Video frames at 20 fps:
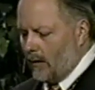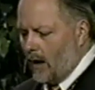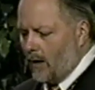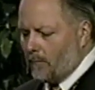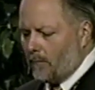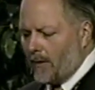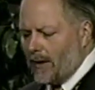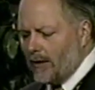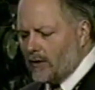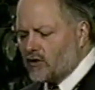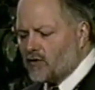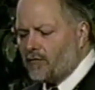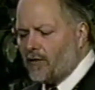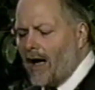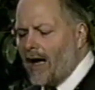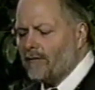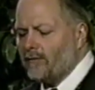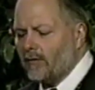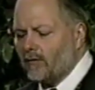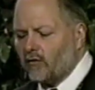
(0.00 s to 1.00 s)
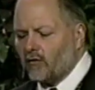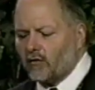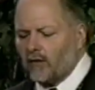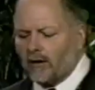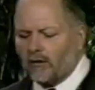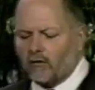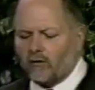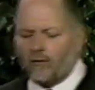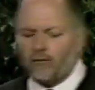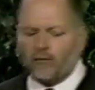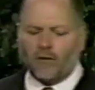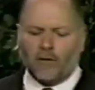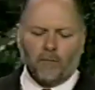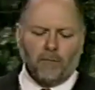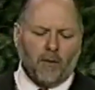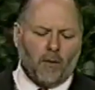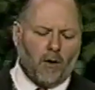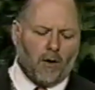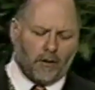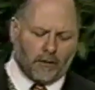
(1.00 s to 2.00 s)
On page 5 and 6 of your
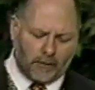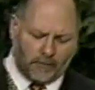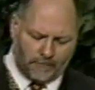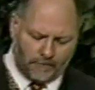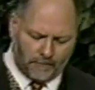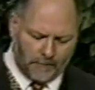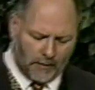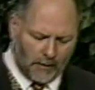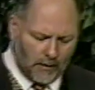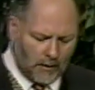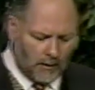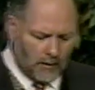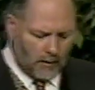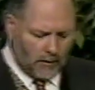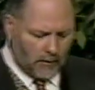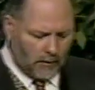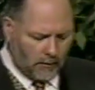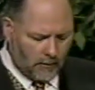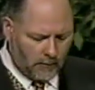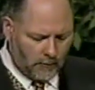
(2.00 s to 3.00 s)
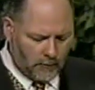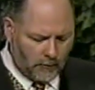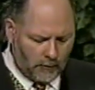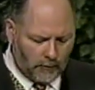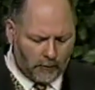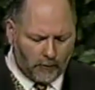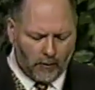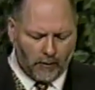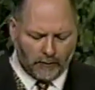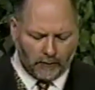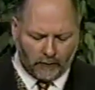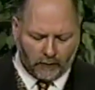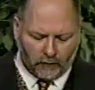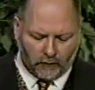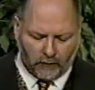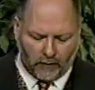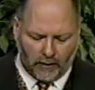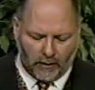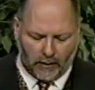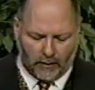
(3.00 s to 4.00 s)
book, you're going to
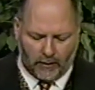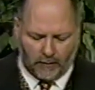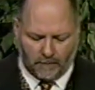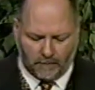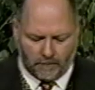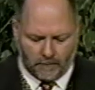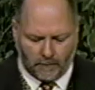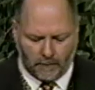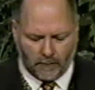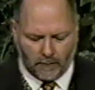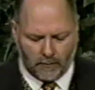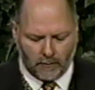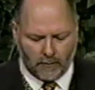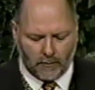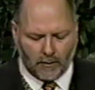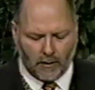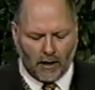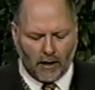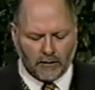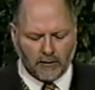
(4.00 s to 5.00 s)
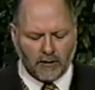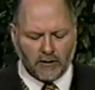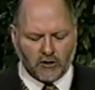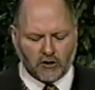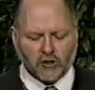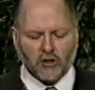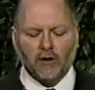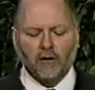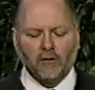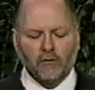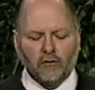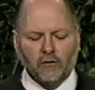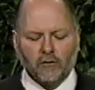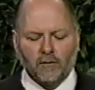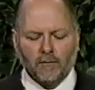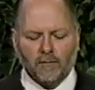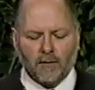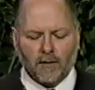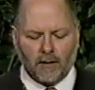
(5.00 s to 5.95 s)
see Anisha's,